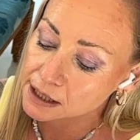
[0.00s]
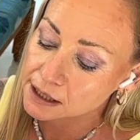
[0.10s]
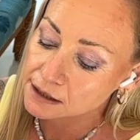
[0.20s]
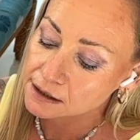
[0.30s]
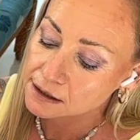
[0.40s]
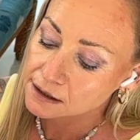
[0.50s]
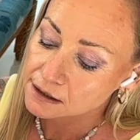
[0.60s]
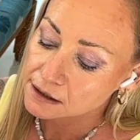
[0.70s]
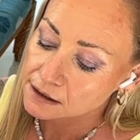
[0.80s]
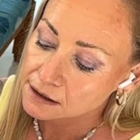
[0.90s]

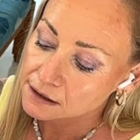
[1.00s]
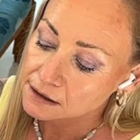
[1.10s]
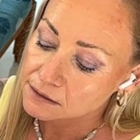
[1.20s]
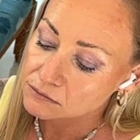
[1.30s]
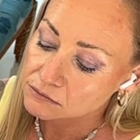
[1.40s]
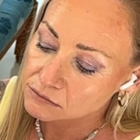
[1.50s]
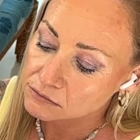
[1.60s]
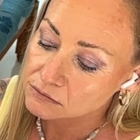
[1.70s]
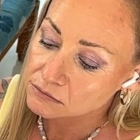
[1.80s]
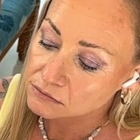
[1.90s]

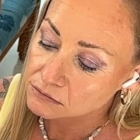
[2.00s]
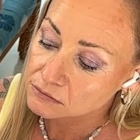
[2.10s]
it.